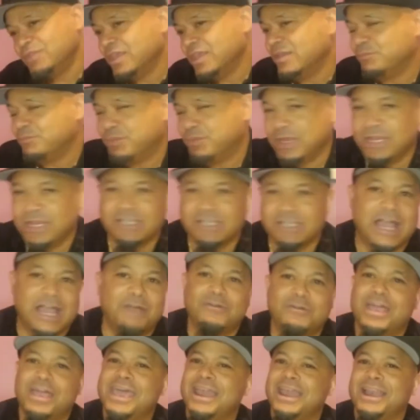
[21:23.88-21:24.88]
PDs I ever
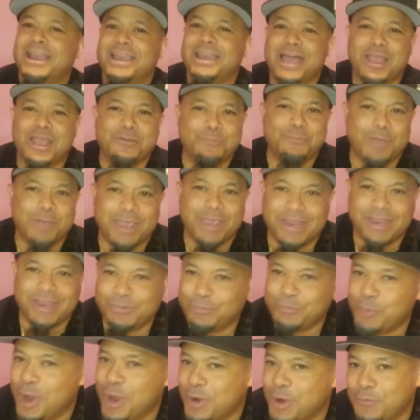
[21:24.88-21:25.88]
had in life, man.
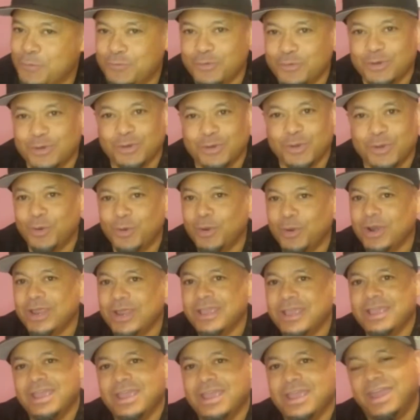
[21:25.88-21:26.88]
Wonderful dude.
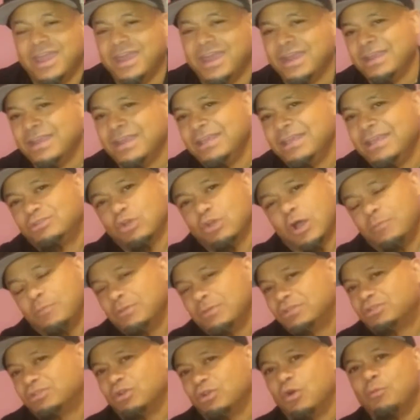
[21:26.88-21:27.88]
And he taught me
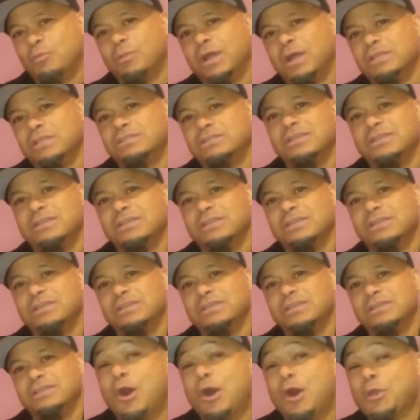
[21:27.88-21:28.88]
so much
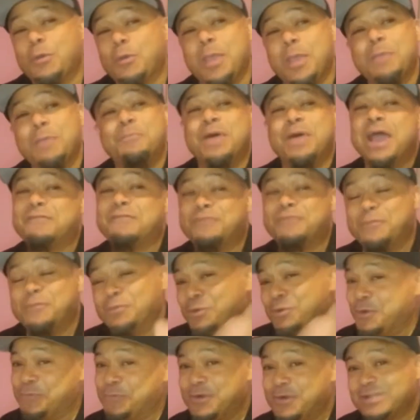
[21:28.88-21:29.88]
all the way back from
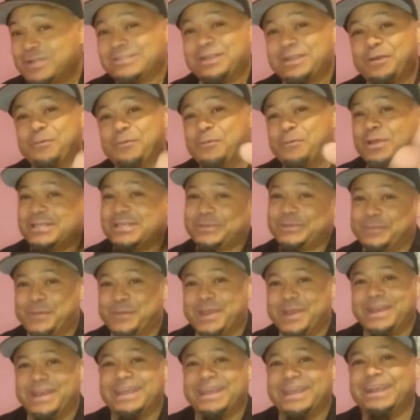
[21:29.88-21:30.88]
University of Richmond
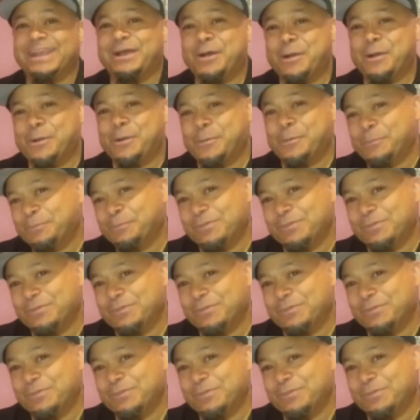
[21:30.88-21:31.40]
at WDCE